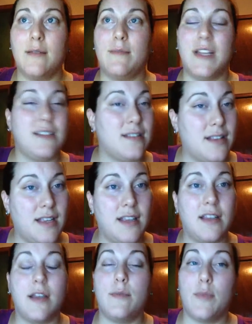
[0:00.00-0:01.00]

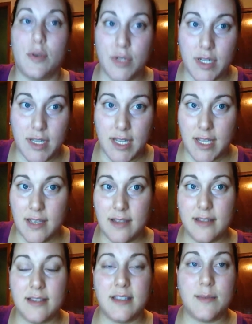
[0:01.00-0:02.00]
mentally, emotionally,
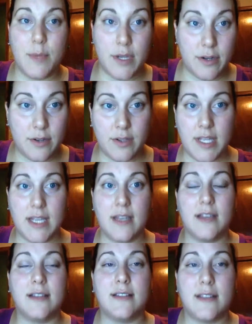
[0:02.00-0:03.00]
spiritually,
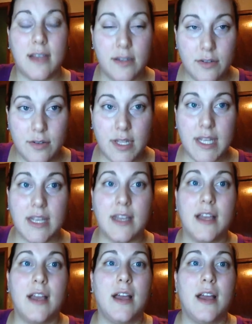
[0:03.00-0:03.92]
sexually,